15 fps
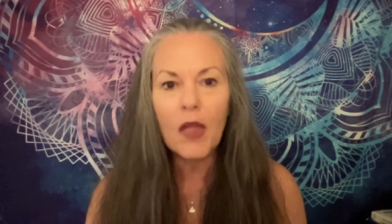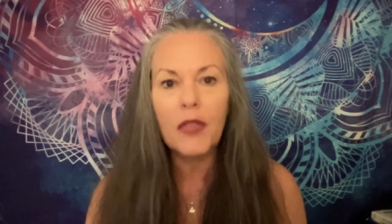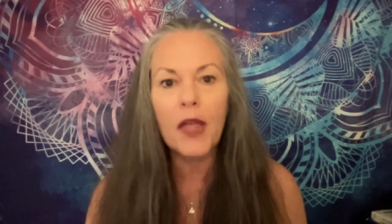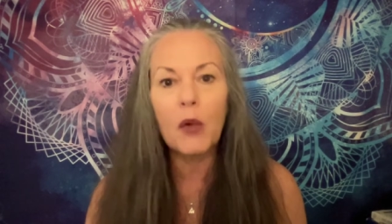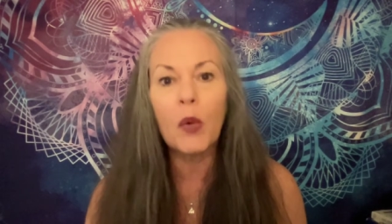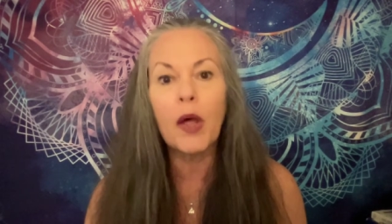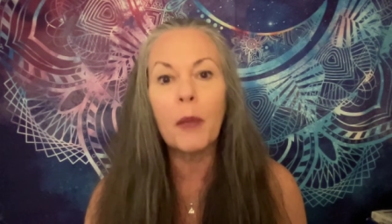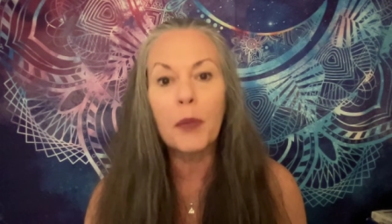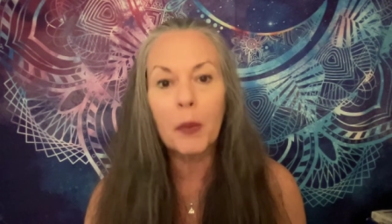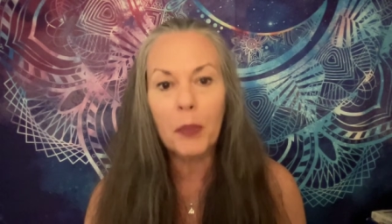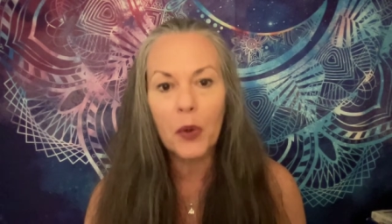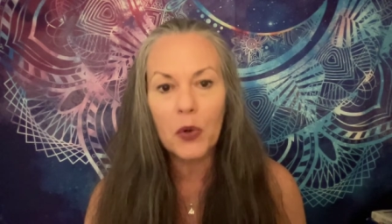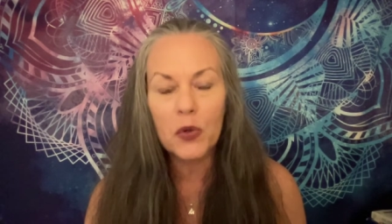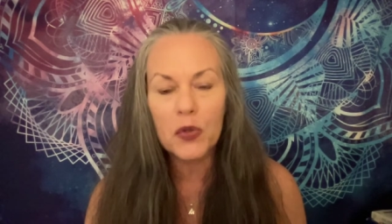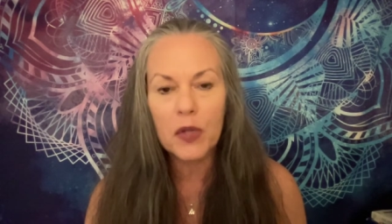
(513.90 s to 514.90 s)
that will help the
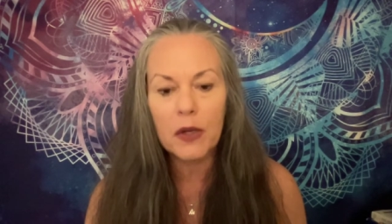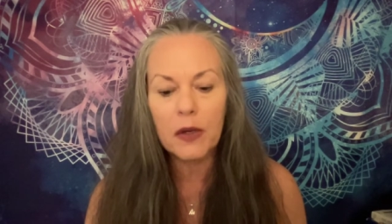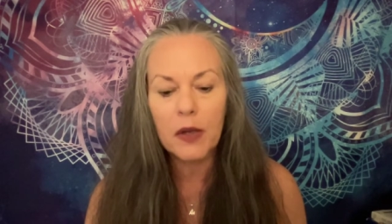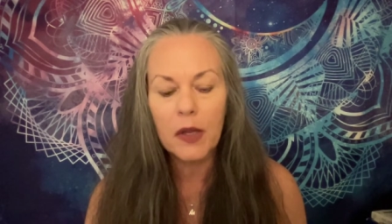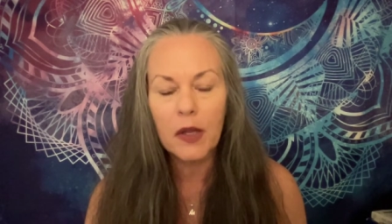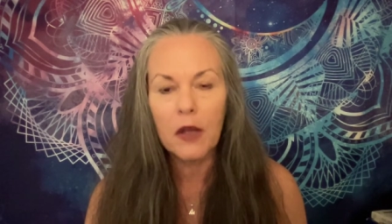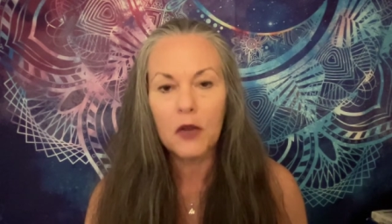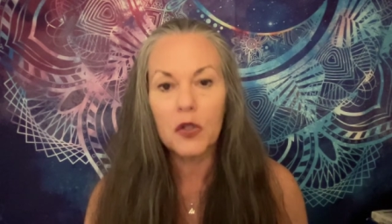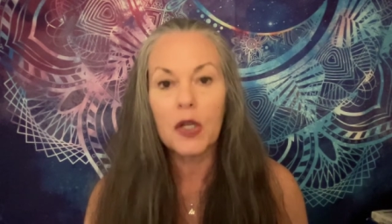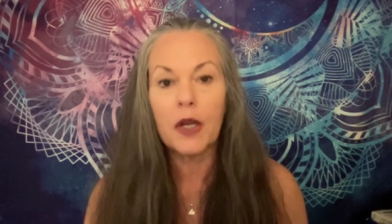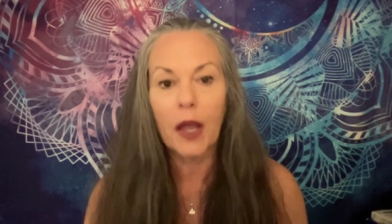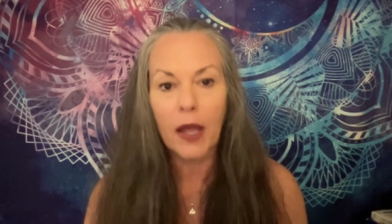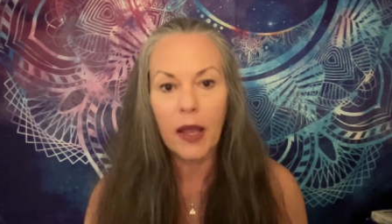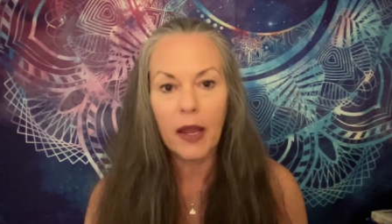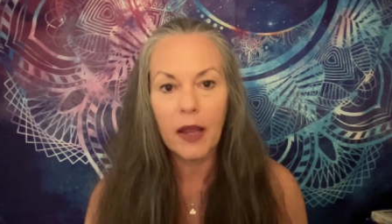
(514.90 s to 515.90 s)
person
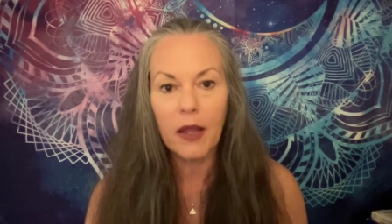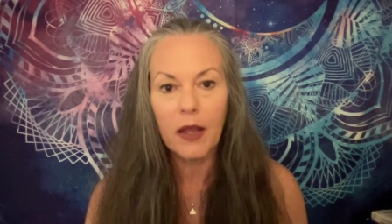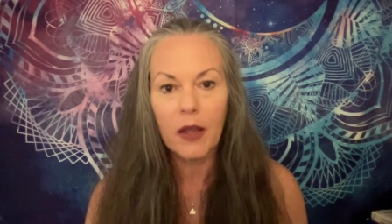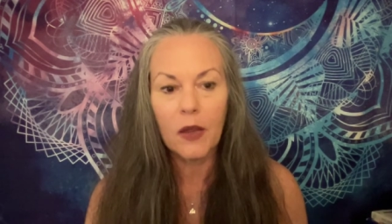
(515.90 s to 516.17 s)
today.